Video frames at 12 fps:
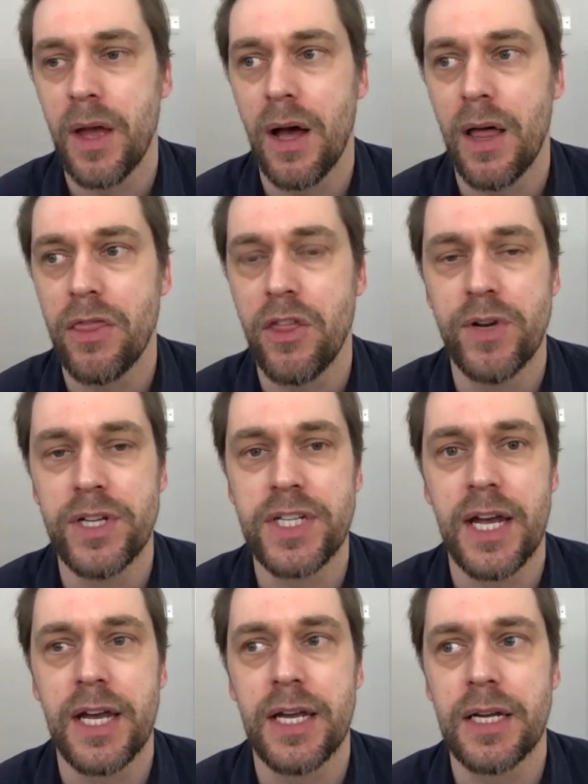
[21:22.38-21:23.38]
There is
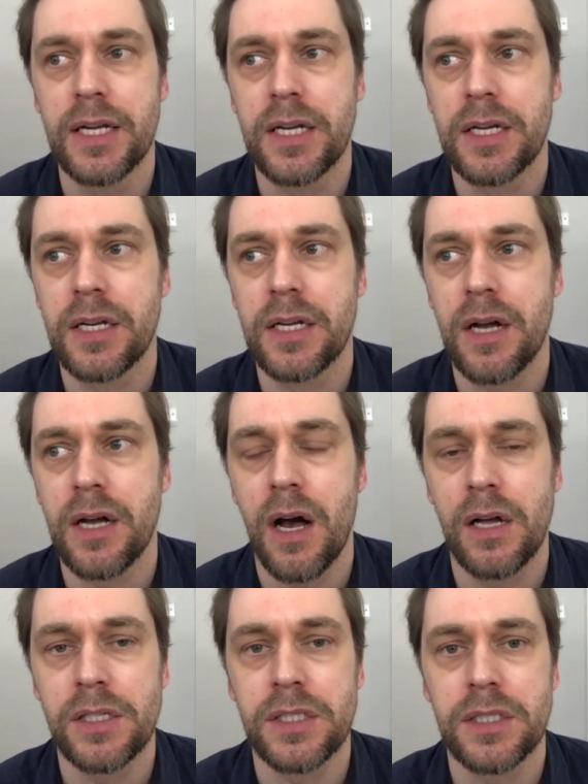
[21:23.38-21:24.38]
a
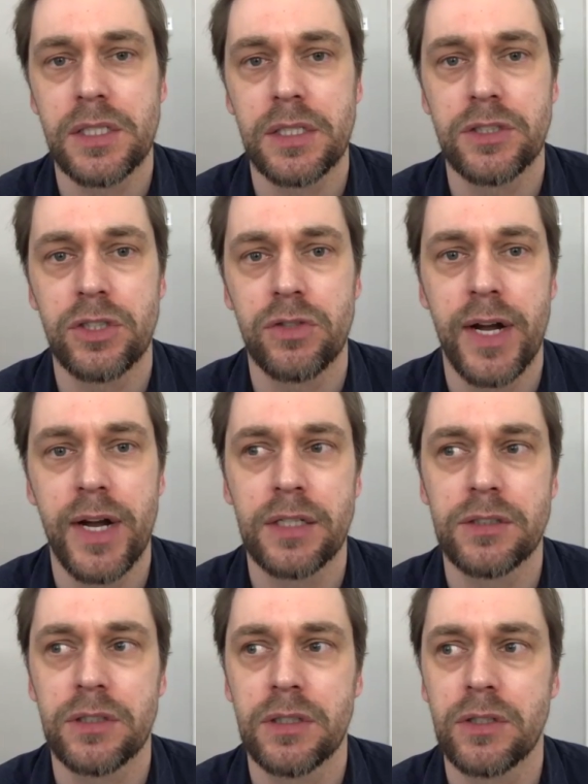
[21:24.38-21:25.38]
casting
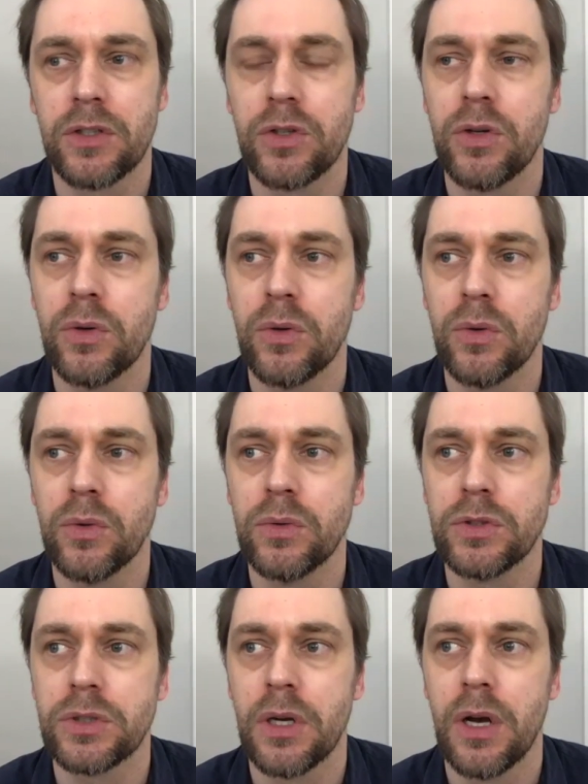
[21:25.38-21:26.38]
director
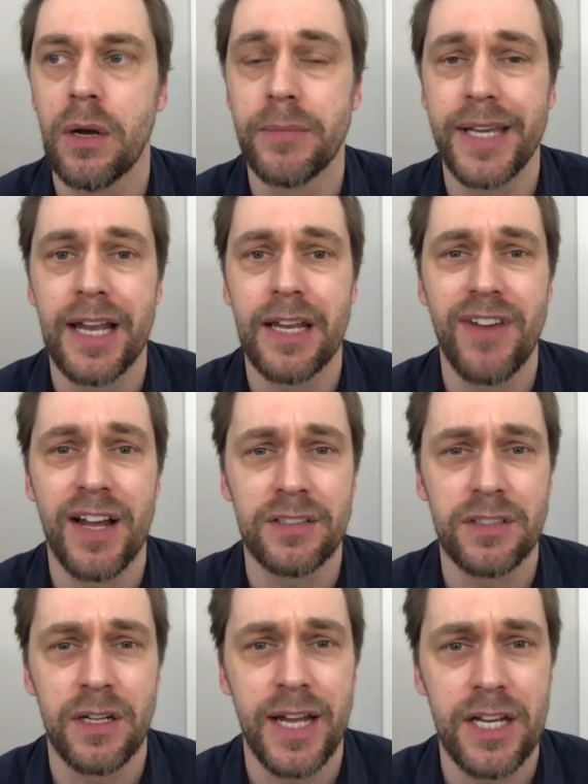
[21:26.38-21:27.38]
called Kelly
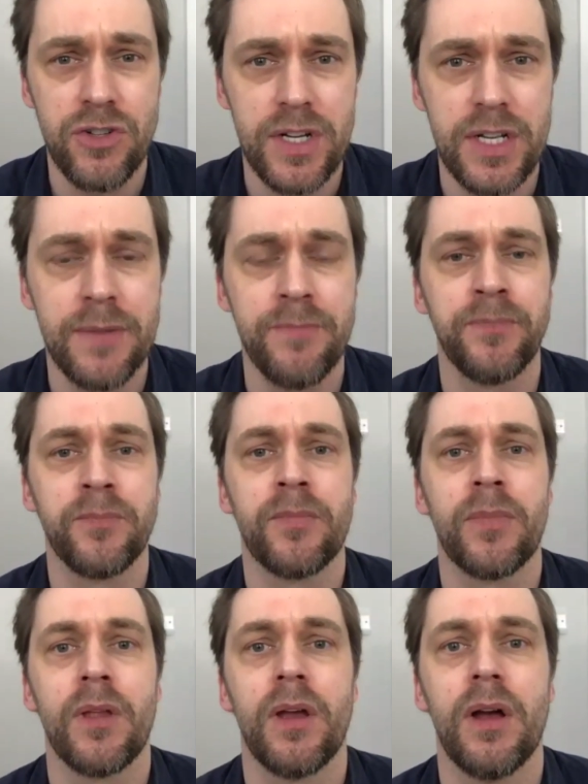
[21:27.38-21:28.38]
Valentine Hendry,
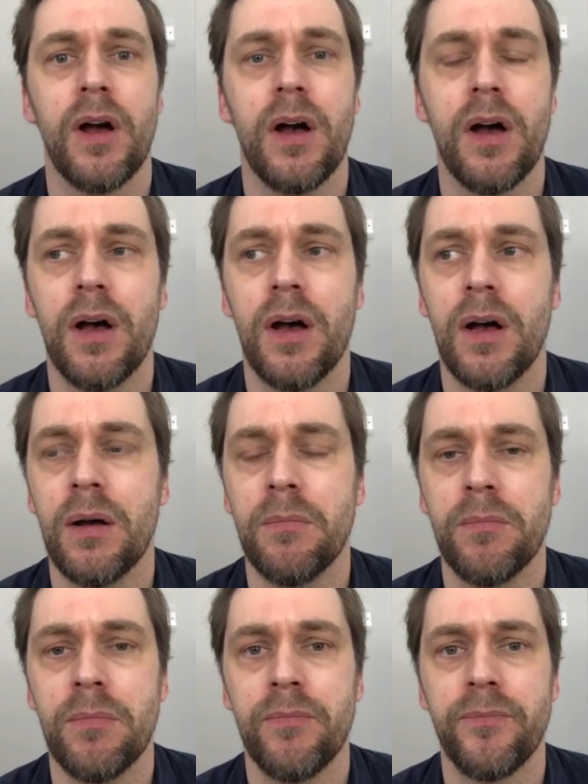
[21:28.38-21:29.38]

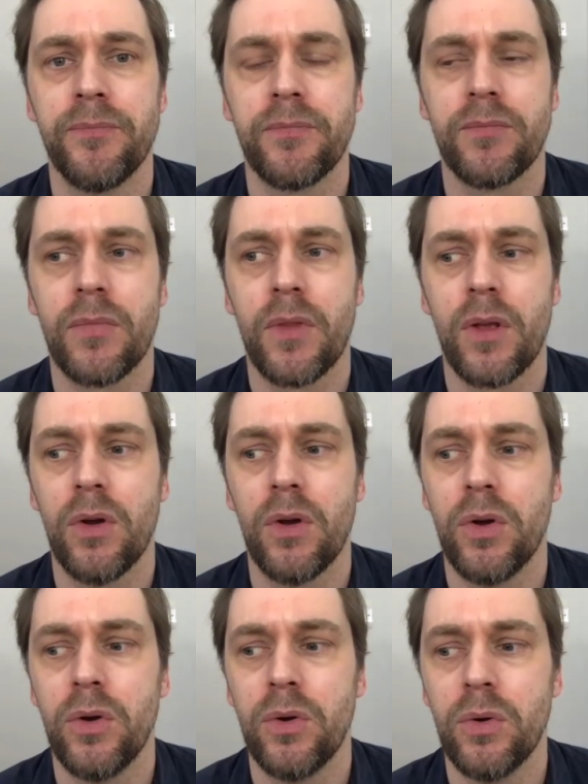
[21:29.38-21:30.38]

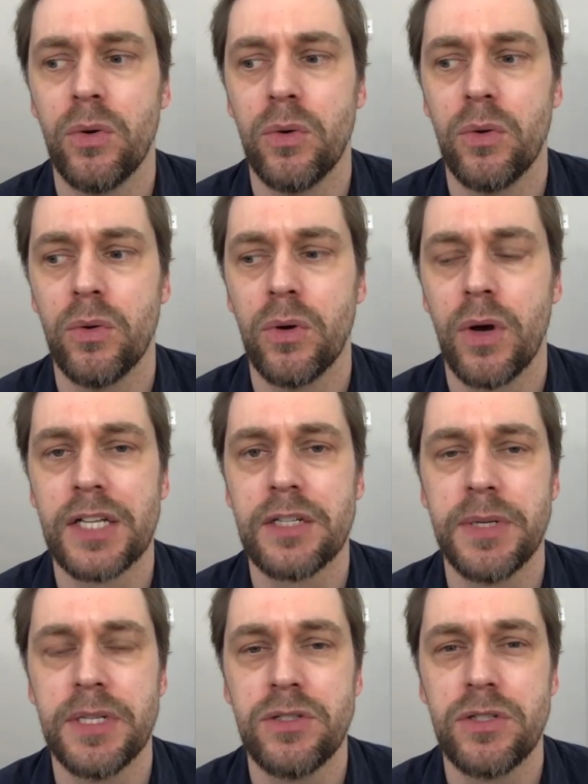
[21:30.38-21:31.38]
who has
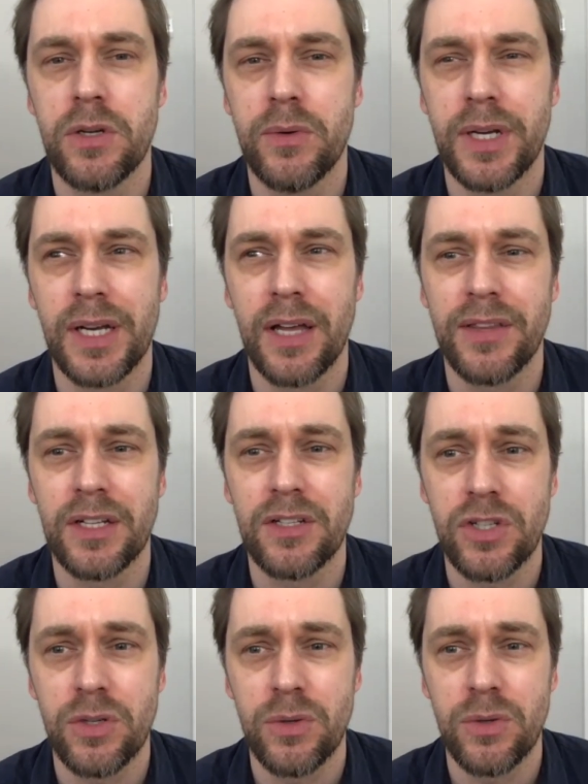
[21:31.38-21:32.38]
been doing, I think,
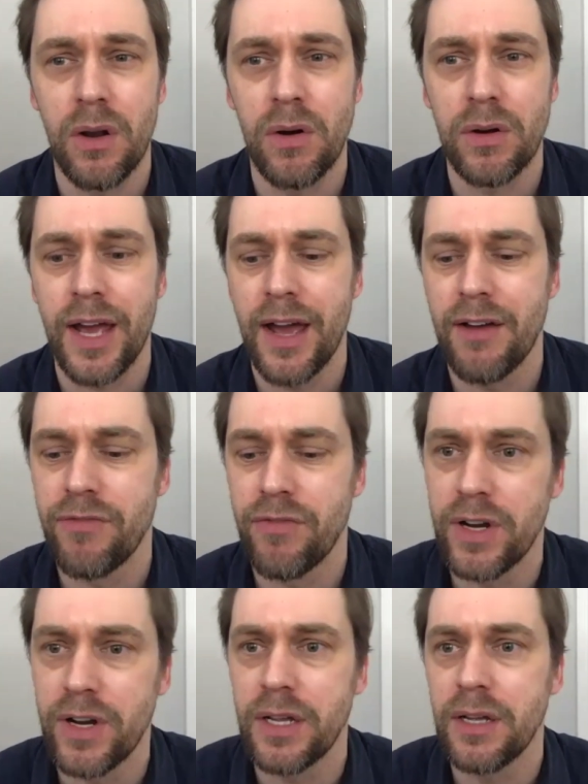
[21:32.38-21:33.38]
2 o'clock
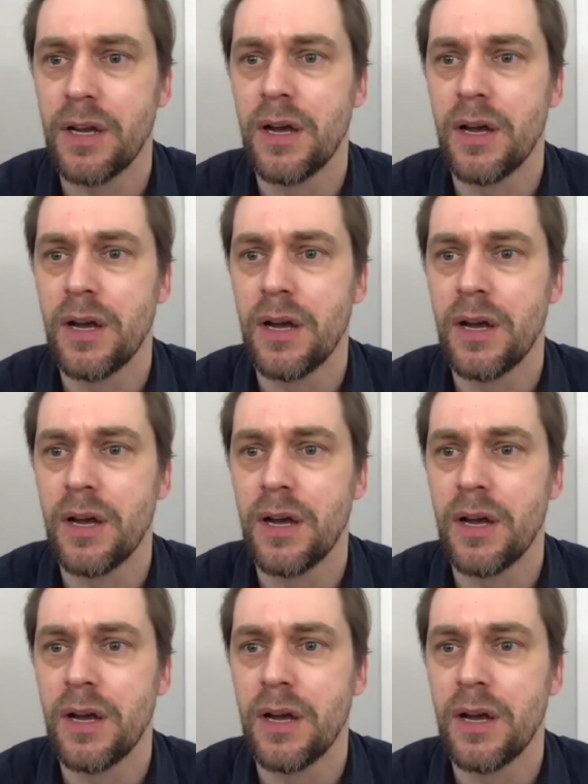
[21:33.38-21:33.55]
every